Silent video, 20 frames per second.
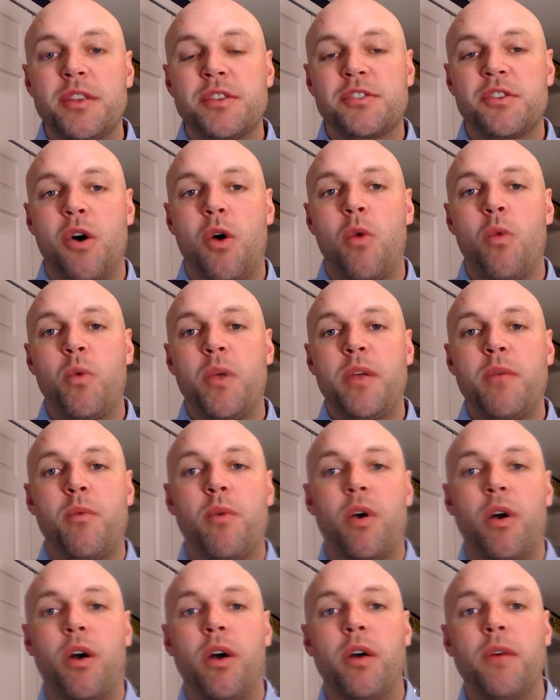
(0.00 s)
So we
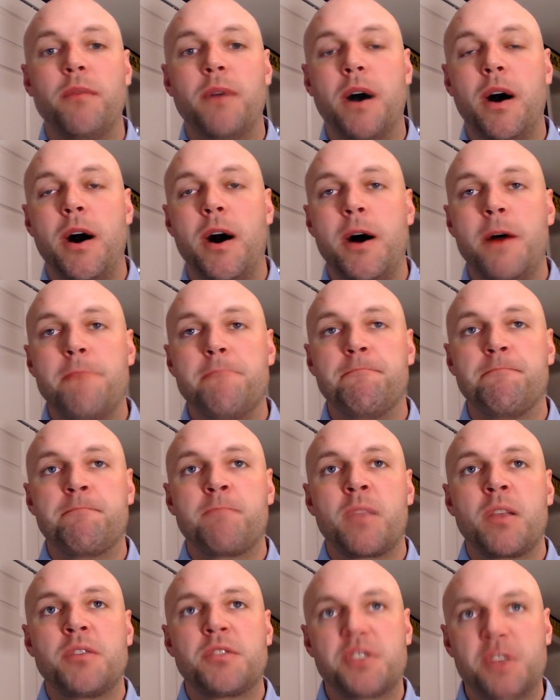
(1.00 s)
were,
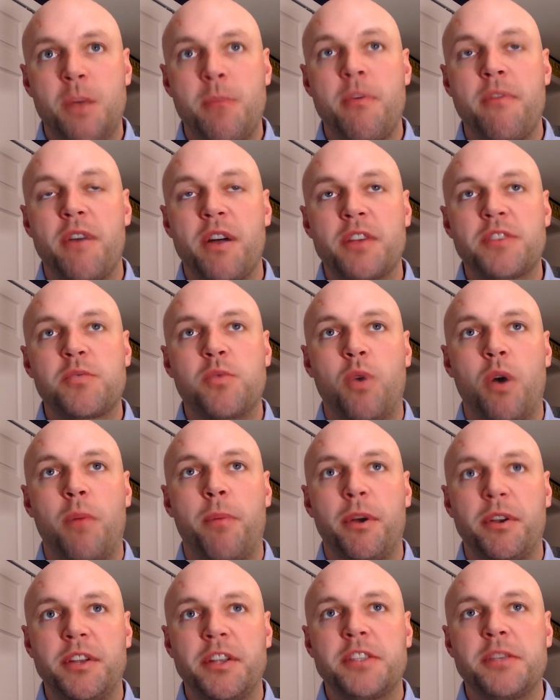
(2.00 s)
some of us were
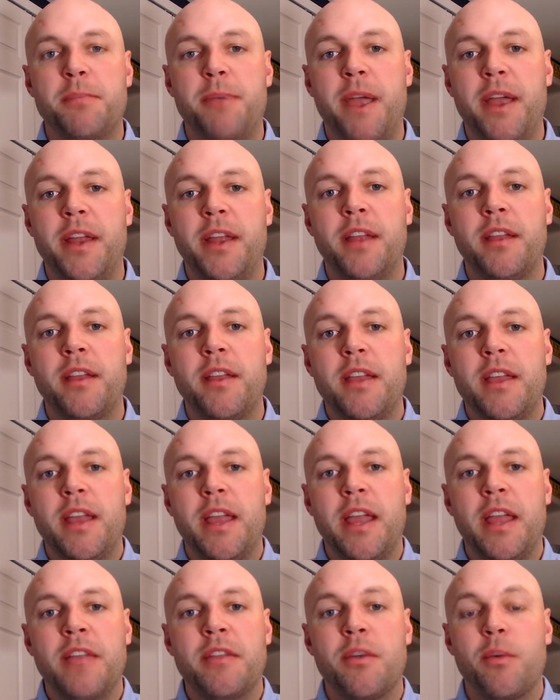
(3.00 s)
participating
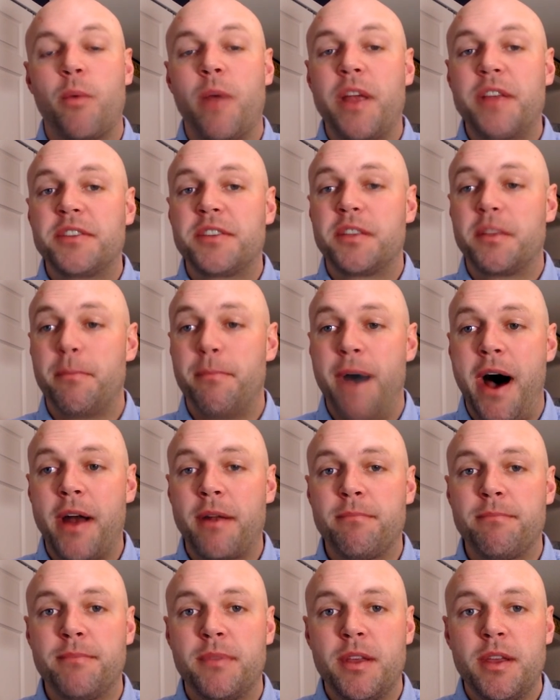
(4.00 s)
in the race to the
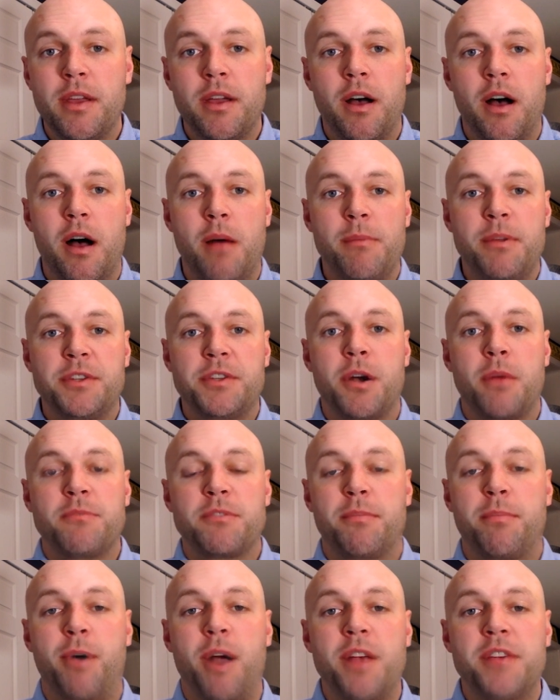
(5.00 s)
bottom in
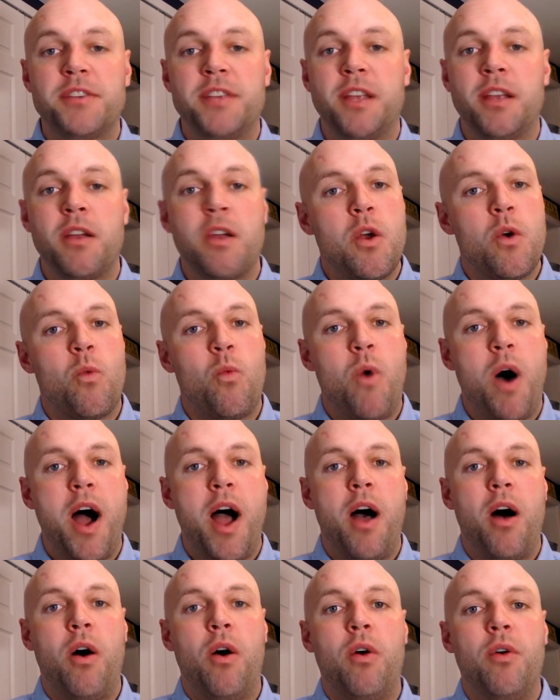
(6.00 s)
terms of pricing,
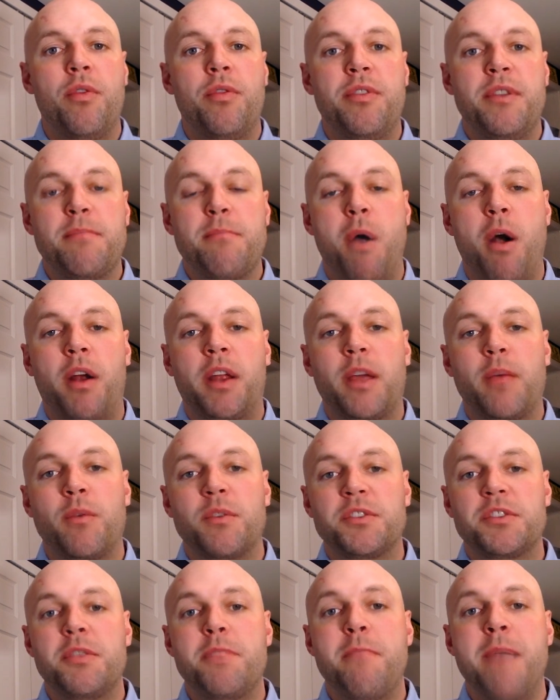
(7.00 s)
while the market
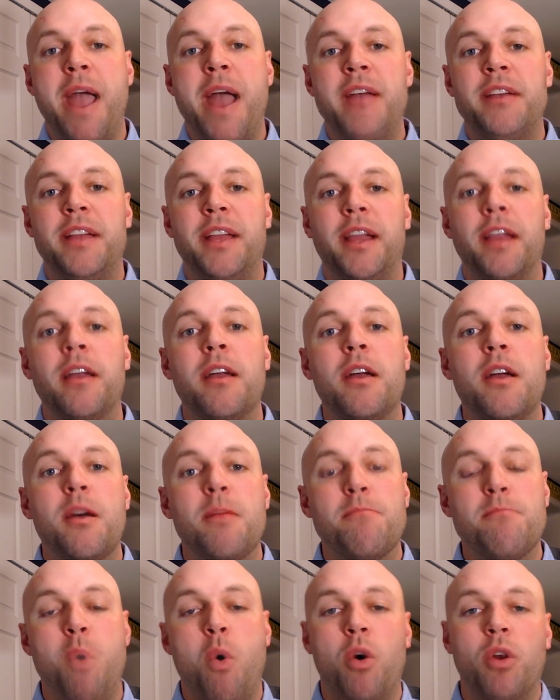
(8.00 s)
was demanding
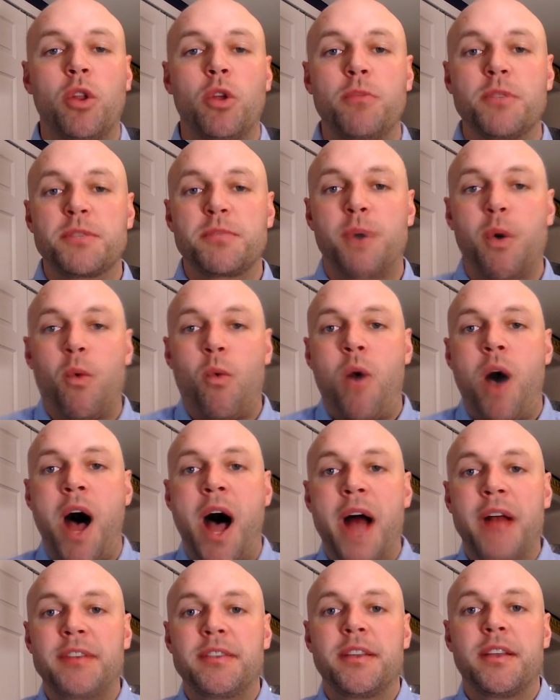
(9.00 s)
more lumens per
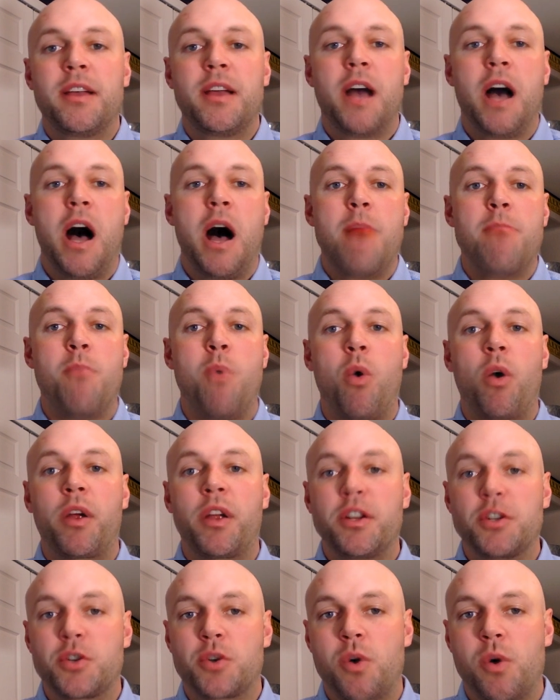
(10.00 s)
watt, more
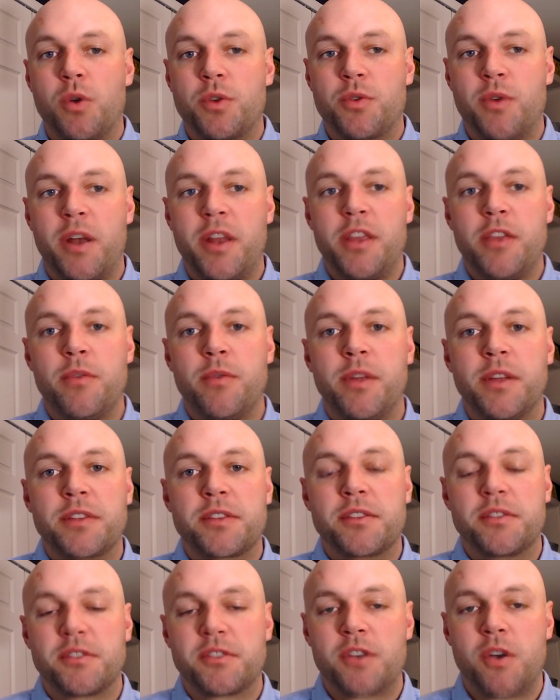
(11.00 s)
controls ready
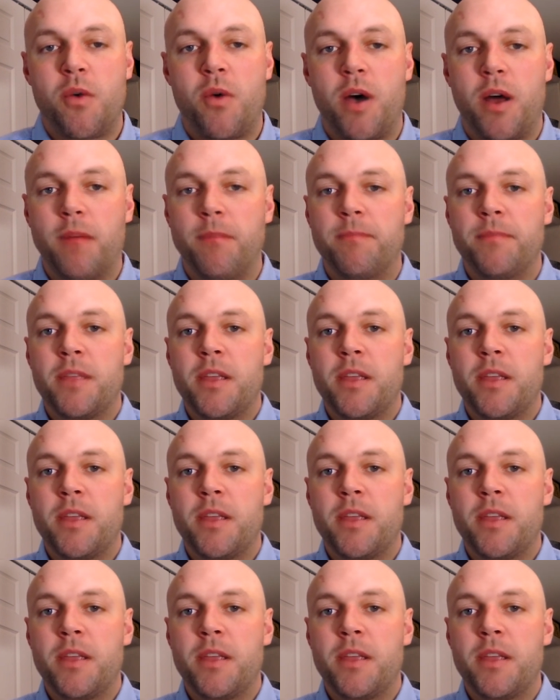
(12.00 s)
units, and so on.